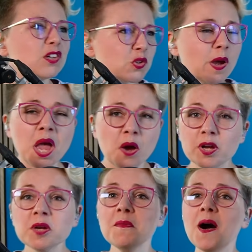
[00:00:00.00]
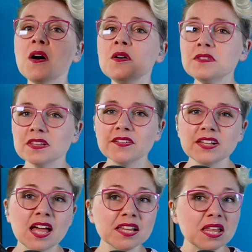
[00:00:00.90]
So we'll both live a
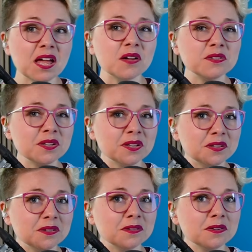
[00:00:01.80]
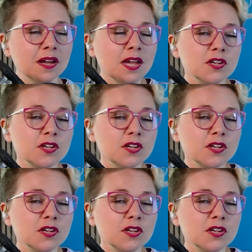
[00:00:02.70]
lot longer.